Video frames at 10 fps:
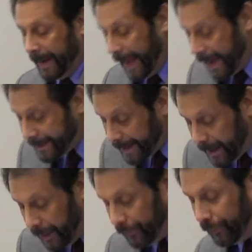An
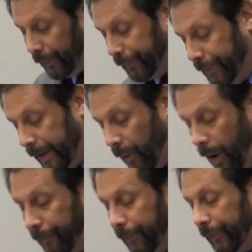essay on Schulz that
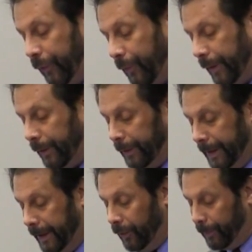offers a critical
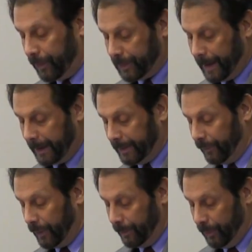legal
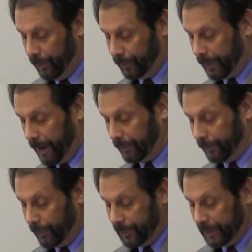perspective on the murals
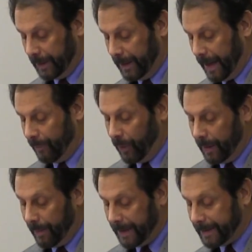controversy and
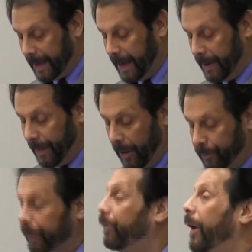what it may say
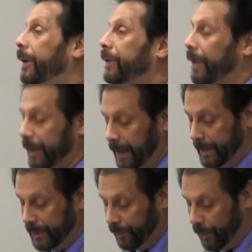about proprietary
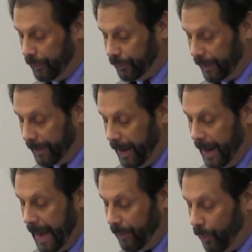claims of ownership
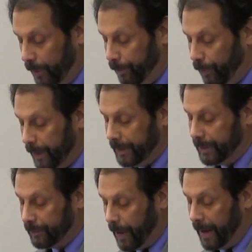at one point
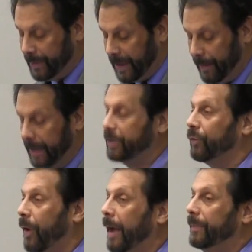describes them as
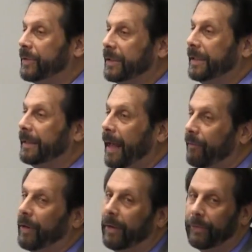crime scene
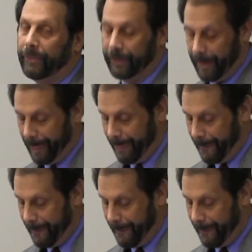evidence.